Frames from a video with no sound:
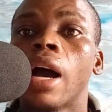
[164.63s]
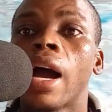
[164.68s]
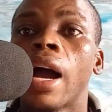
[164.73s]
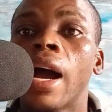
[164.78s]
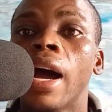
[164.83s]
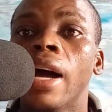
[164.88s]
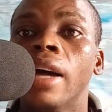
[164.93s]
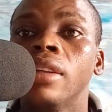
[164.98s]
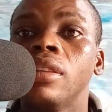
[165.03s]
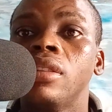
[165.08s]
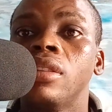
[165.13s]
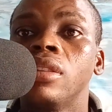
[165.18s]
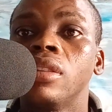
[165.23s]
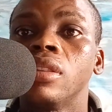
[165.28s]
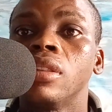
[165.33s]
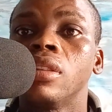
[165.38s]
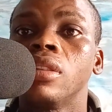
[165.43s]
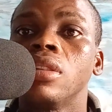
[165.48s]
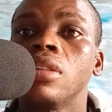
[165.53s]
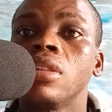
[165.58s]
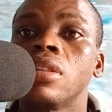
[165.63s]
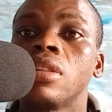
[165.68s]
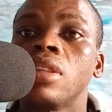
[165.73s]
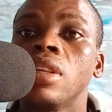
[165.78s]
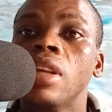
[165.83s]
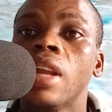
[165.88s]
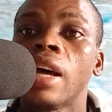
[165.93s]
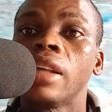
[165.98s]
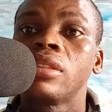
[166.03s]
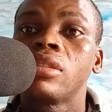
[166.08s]
add
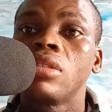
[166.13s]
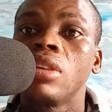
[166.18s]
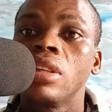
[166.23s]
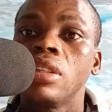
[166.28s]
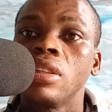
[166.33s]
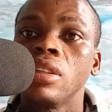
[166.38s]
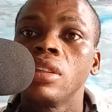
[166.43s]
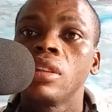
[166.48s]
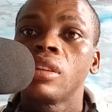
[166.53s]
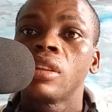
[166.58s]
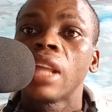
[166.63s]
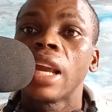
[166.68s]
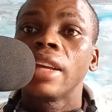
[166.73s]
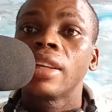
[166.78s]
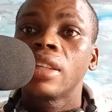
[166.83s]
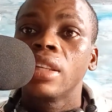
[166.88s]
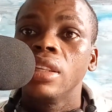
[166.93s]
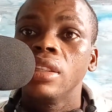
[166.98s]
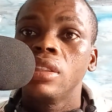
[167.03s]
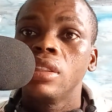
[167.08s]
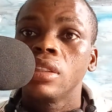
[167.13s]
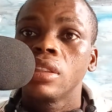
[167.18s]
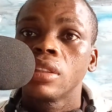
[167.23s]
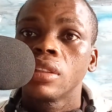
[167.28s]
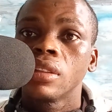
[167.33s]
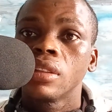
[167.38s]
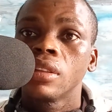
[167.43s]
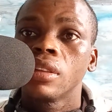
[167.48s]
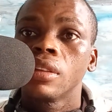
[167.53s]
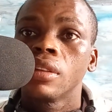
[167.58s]
sealant resin 10 kg